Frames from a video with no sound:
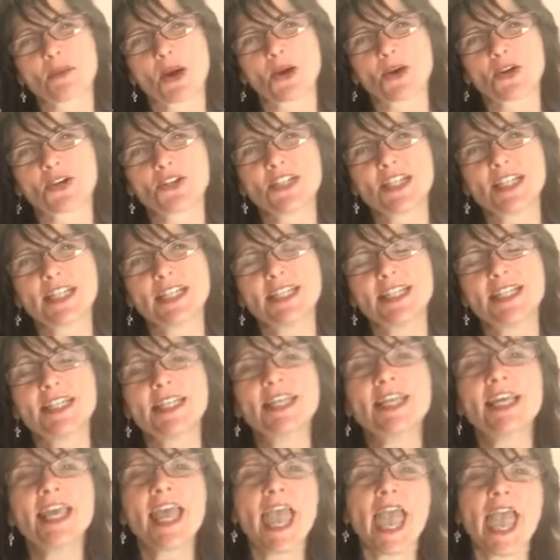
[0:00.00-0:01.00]
purging
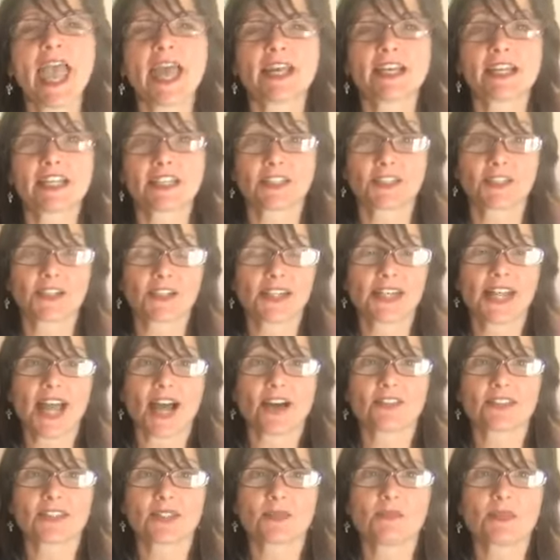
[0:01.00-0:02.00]
and clearing
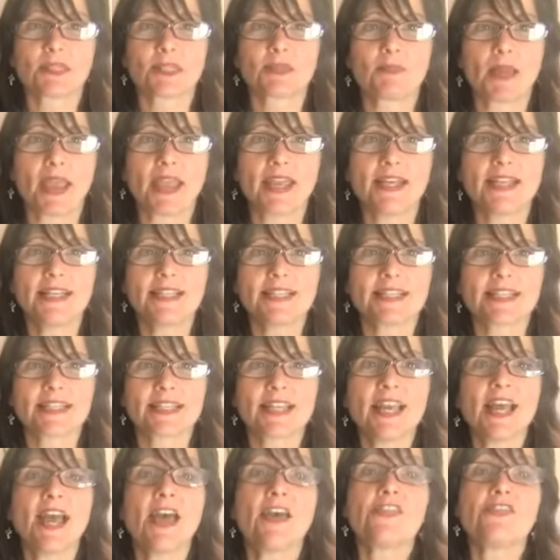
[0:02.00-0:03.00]
out some space.
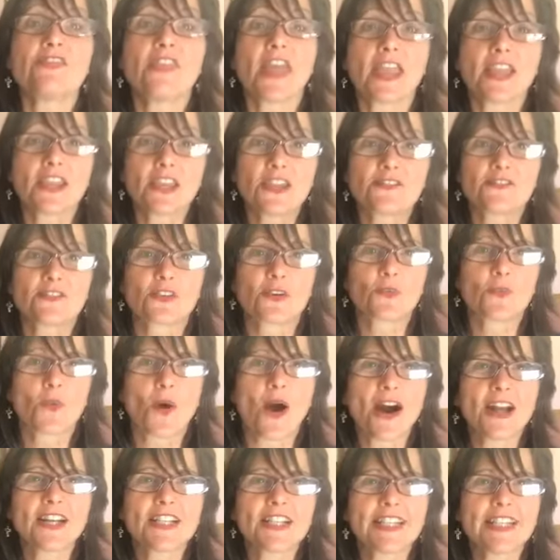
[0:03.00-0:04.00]
Thank you for
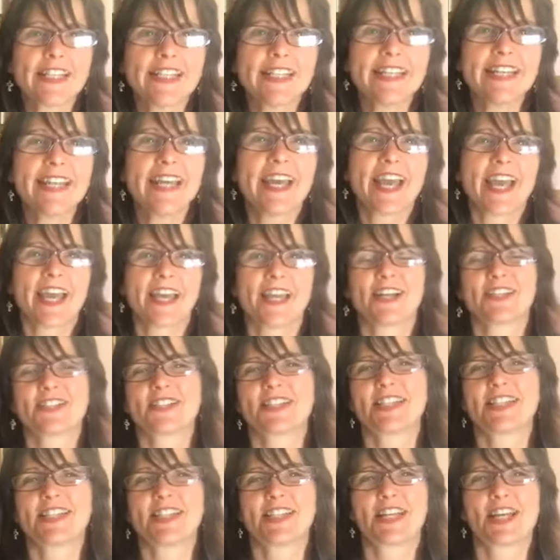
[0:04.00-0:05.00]
watching, and I'll
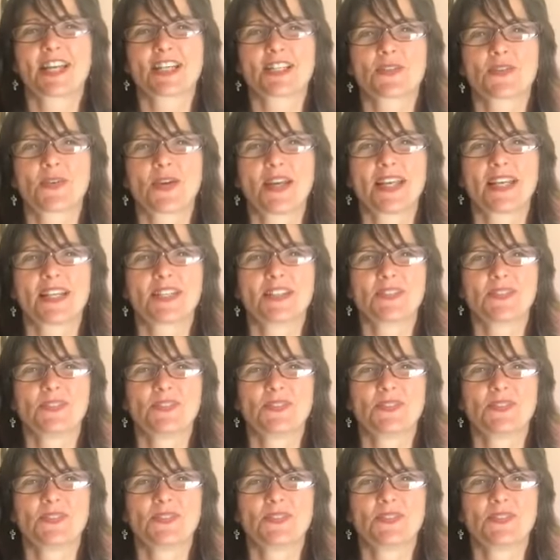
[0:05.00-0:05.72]
see you next week.